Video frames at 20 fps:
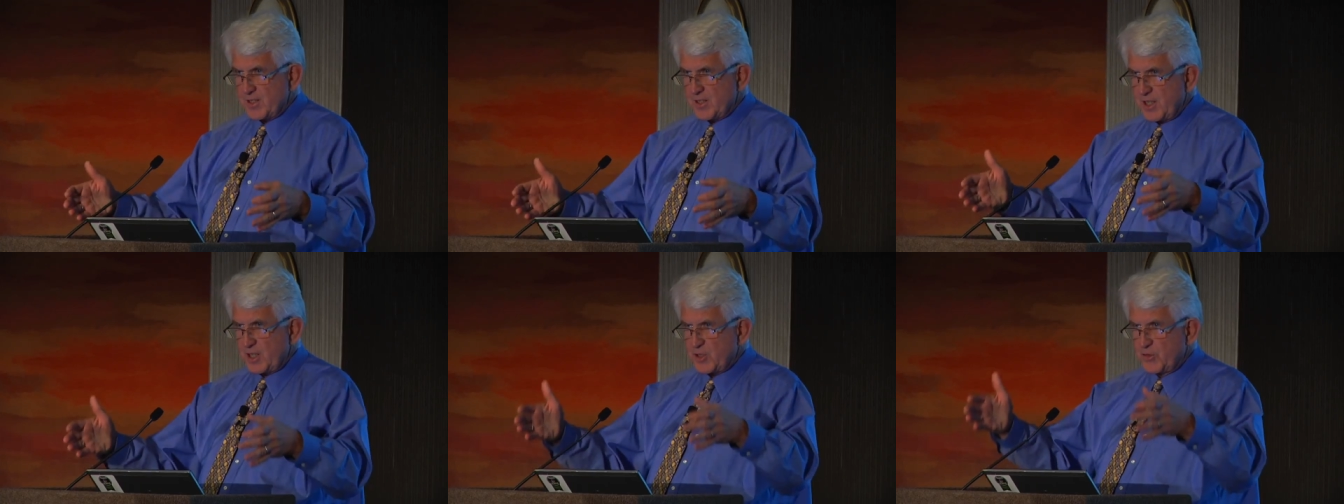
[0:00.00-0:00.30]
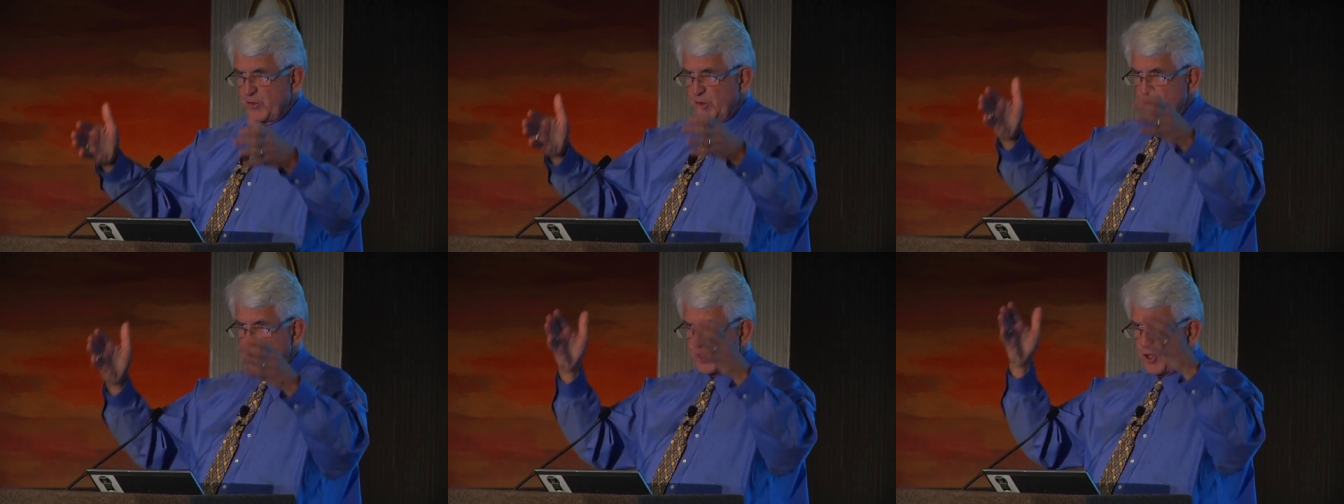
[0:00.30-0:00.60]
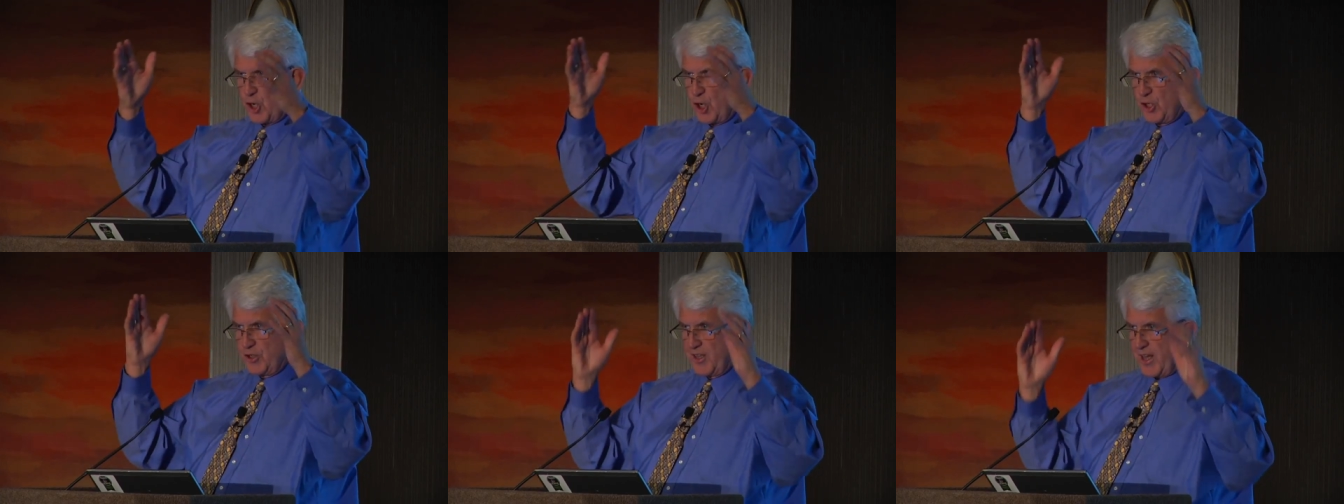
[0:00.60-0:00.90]
a six foot
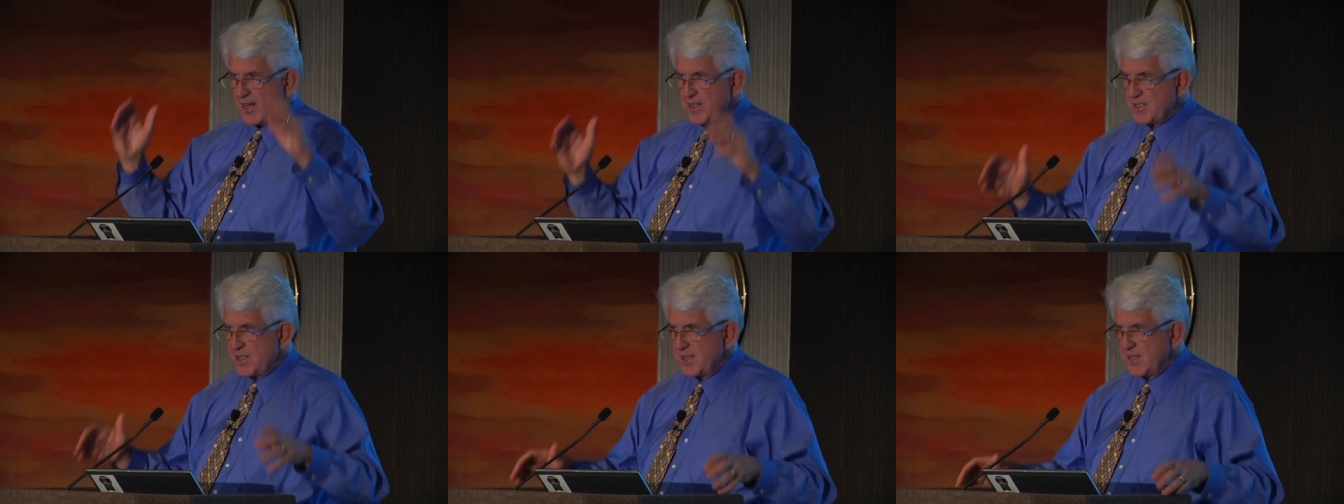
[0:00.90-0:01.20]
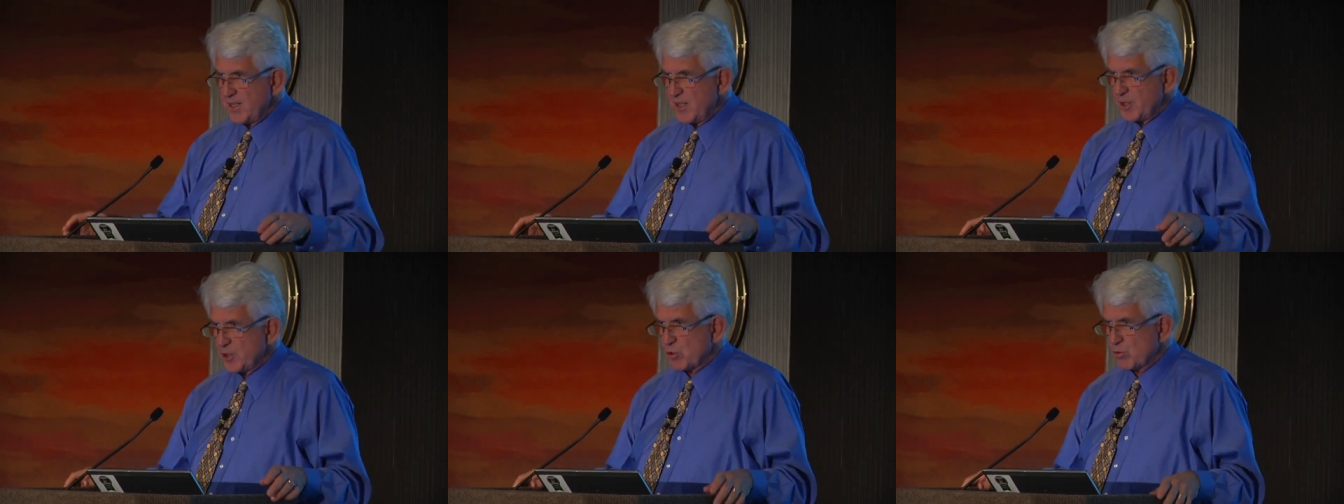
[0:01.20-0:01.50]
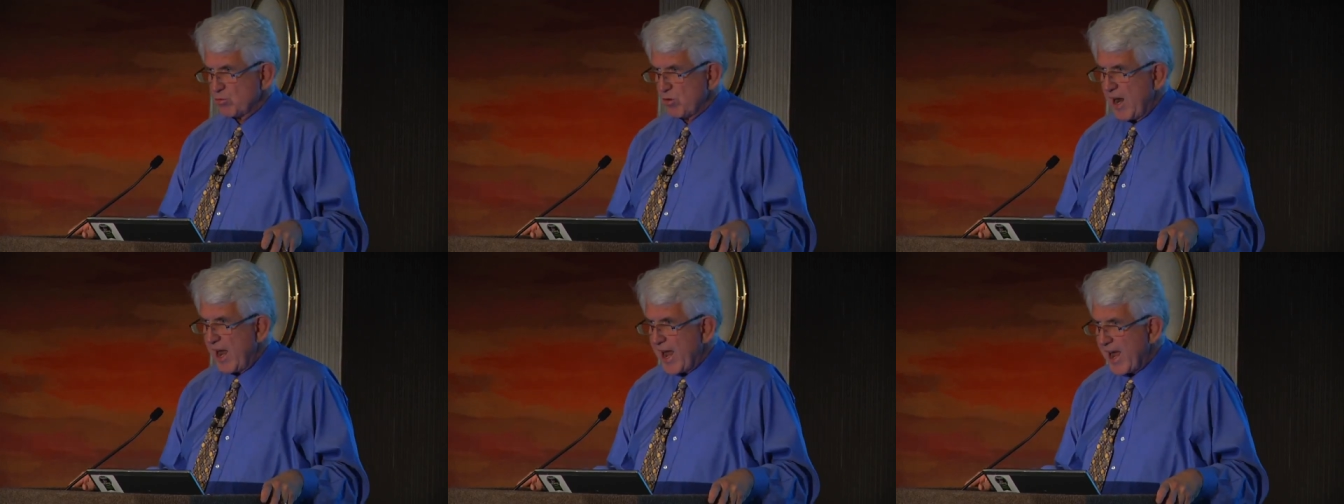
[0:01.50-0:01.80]
tall 19
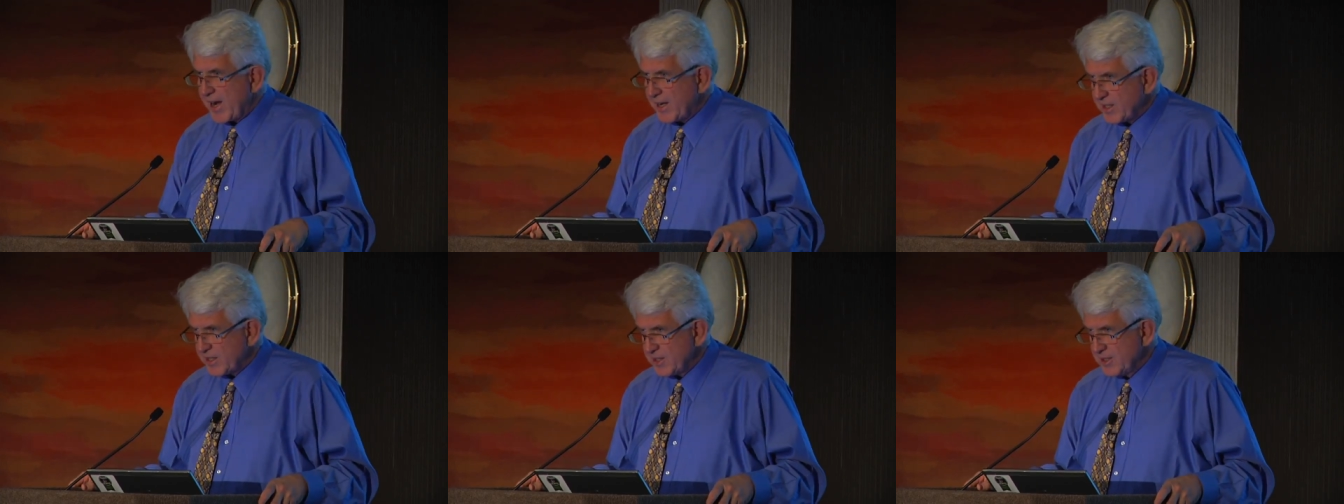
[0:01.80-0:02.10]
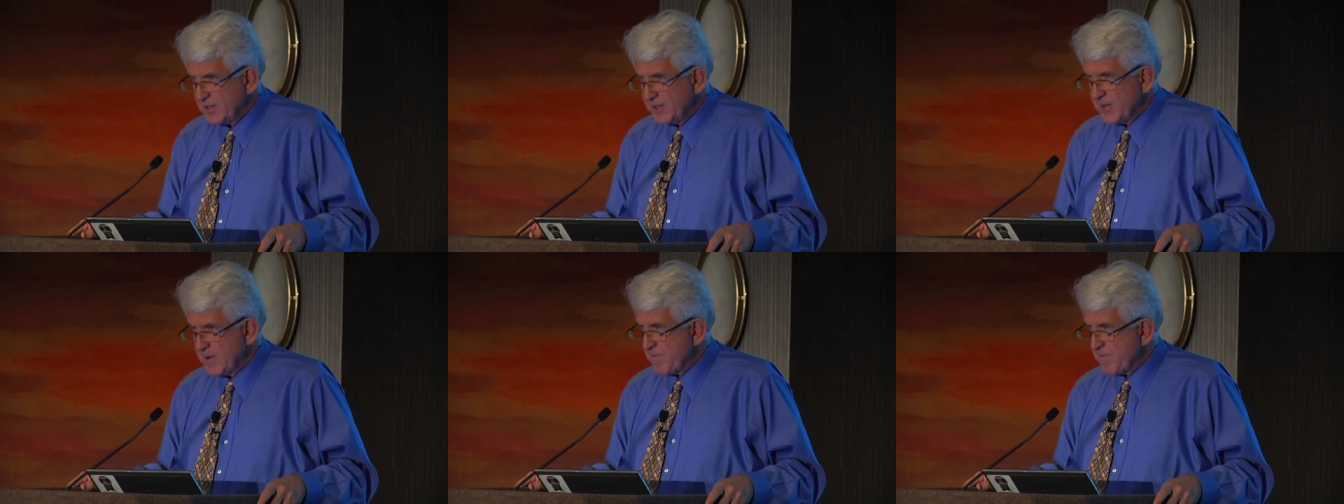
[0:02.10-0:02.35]
inch rack.